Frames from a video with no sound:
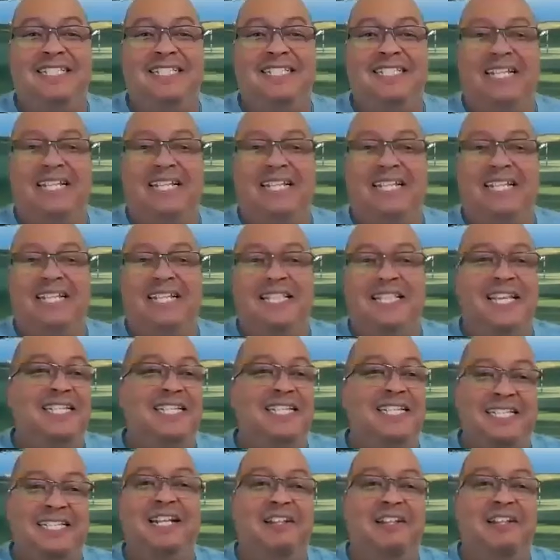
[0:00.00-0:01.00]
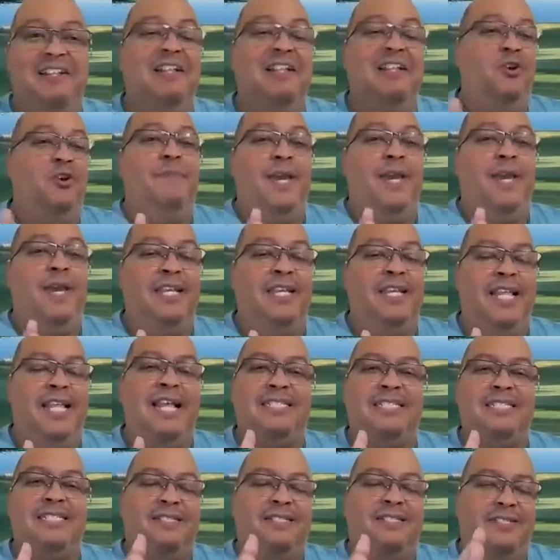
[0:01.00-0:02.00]
Still, you're making
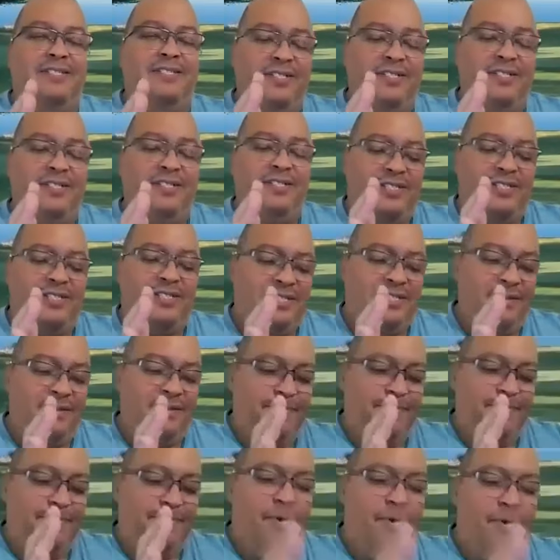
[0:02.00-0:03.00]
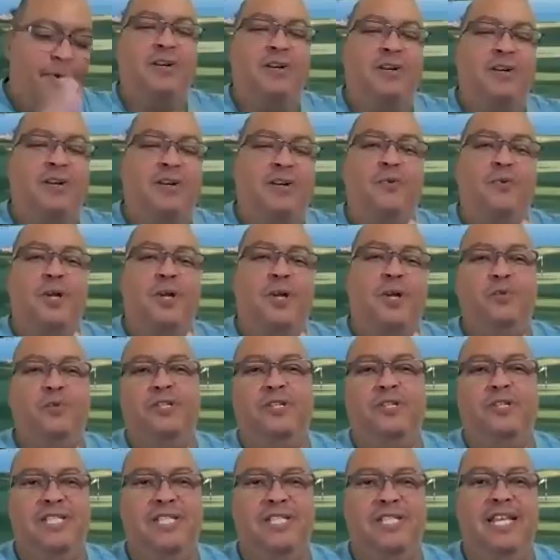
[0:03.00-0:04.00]
that's just part of what we're
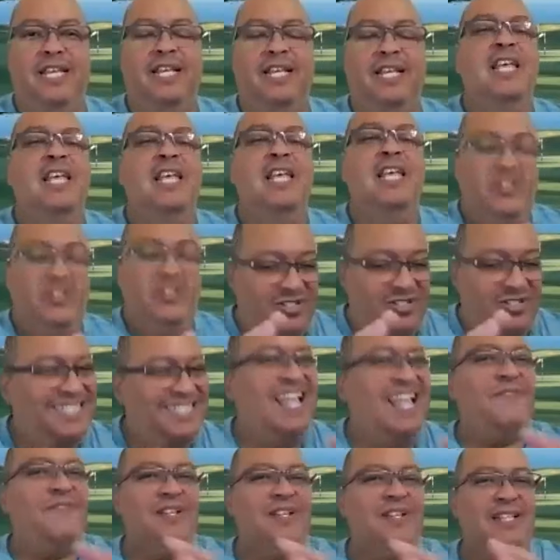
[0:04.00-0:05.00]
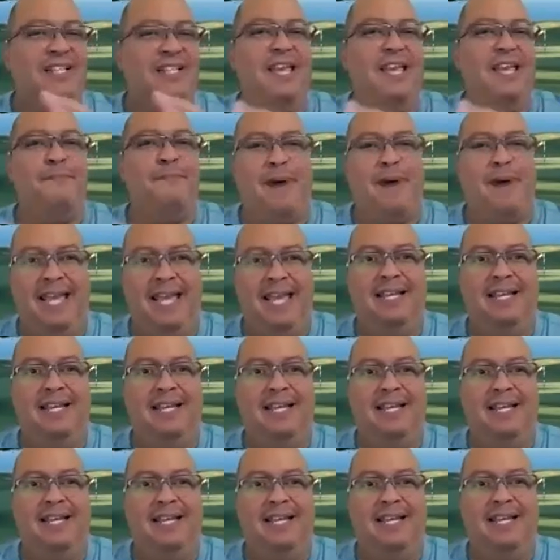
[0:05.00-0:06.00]
seeing. There's definitely a
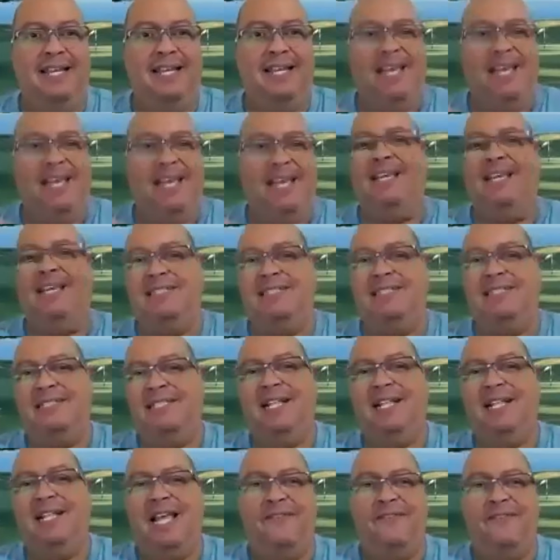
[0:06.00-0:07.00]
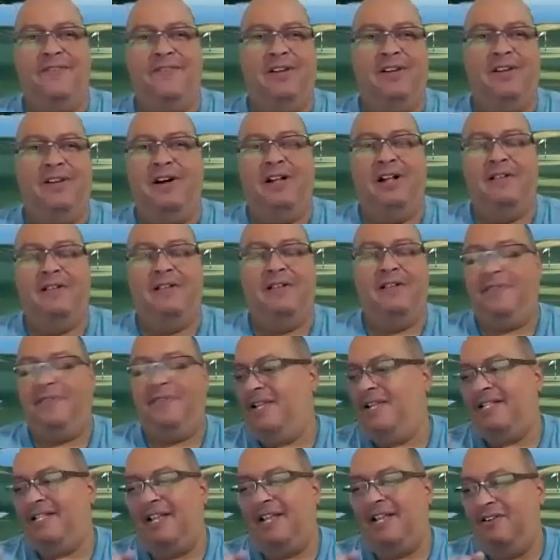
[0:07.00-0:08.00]
bias against the LIV golf.
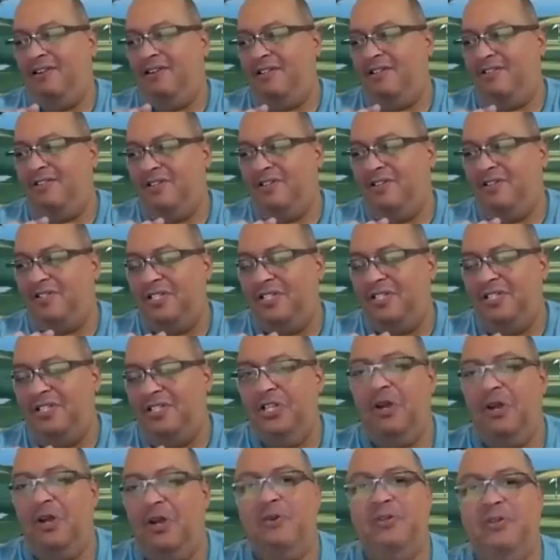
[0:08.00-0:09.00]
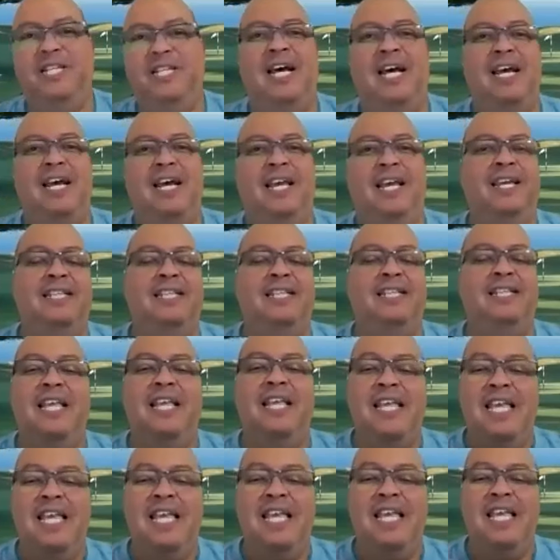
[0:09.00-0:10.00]
There's no denying it.
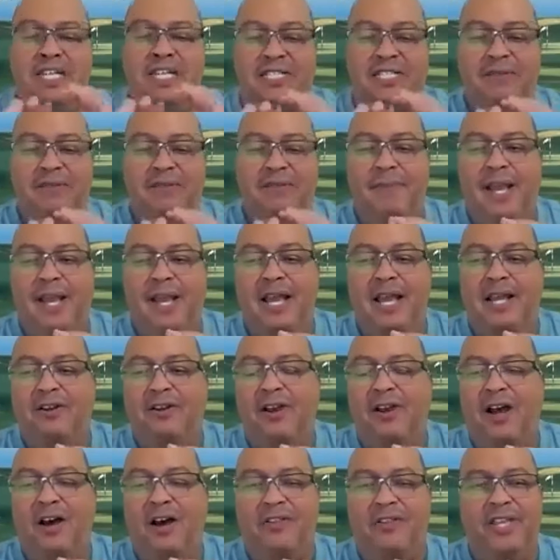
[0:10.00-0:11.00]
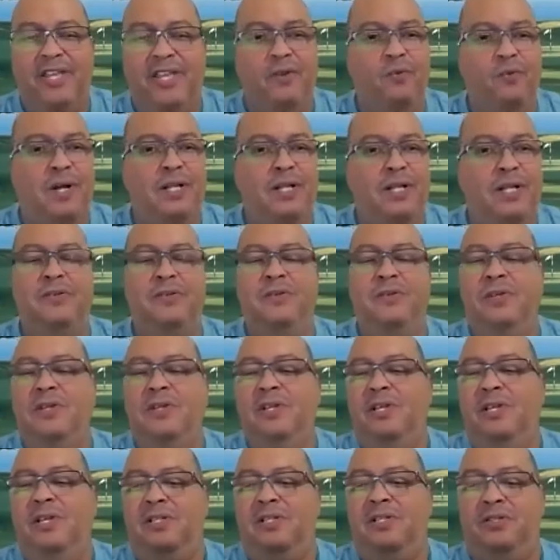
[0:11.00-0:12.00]
Doesn't matter how they want to
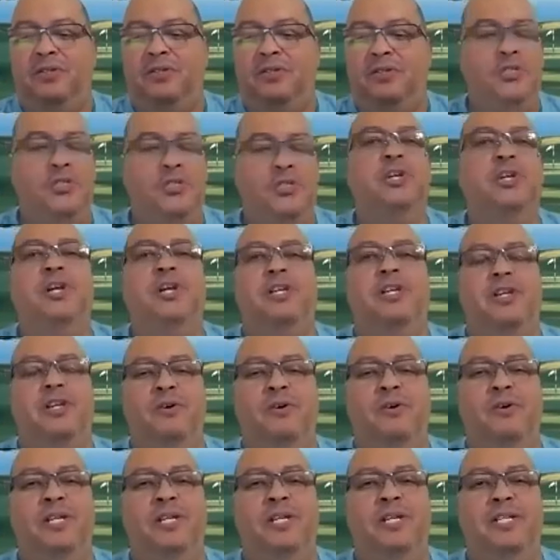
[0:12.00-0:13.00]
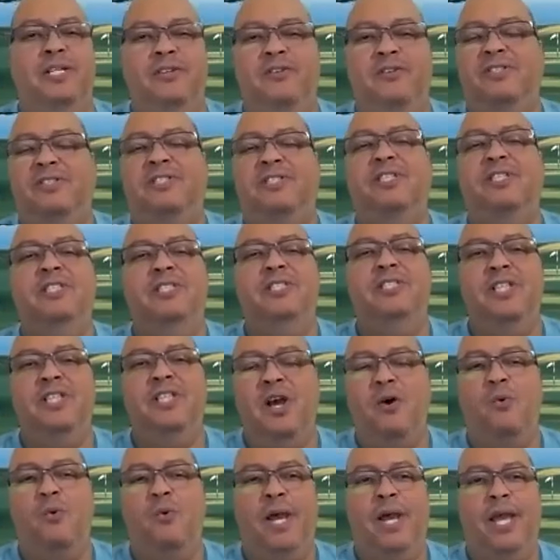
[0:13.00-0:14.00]
sugarcoat it. There's
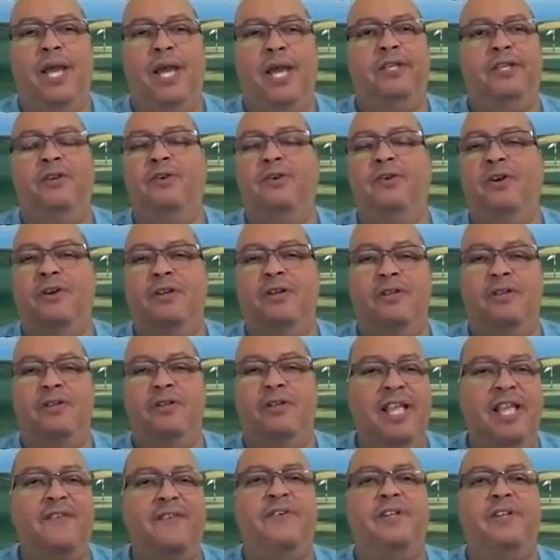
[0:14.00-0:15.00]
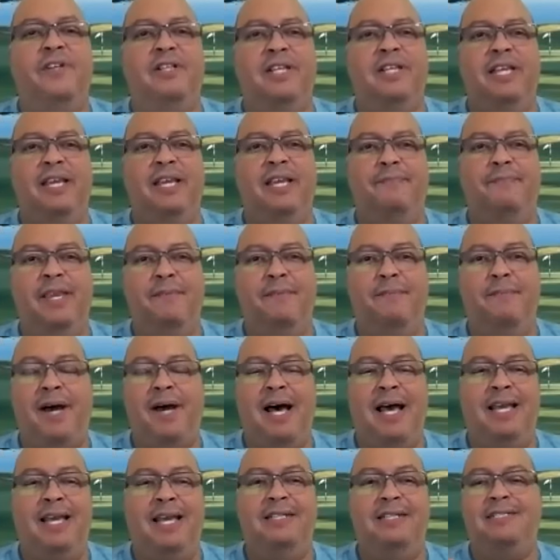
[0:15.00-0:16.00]
no way. You are definitely being
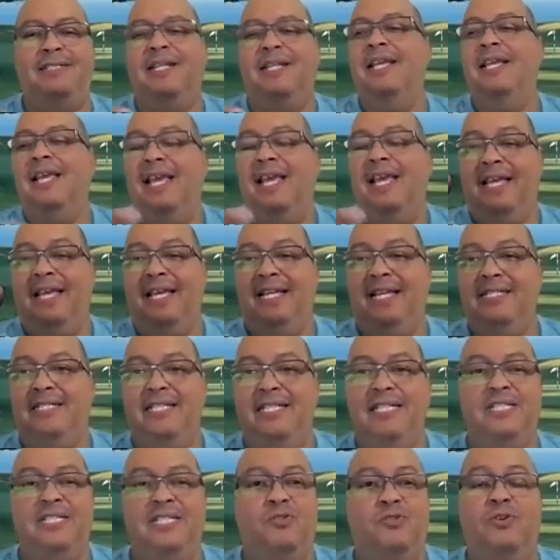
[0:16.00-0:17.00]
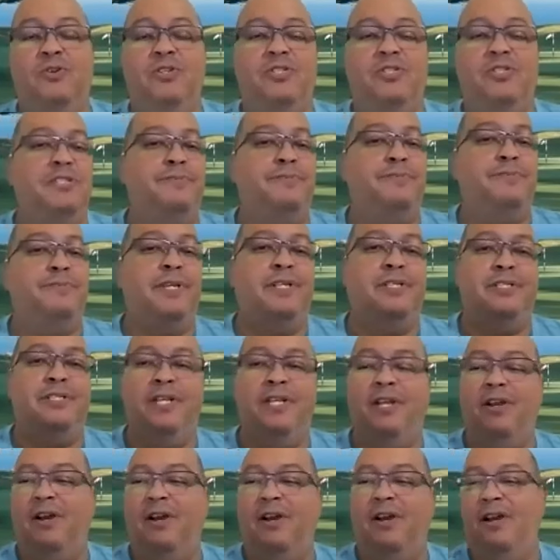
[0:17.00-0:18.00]
biased against this tour just because they
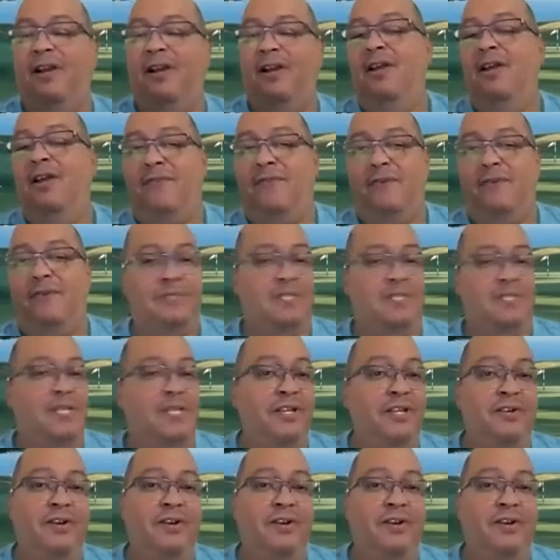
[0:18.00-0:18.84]
are from Saudi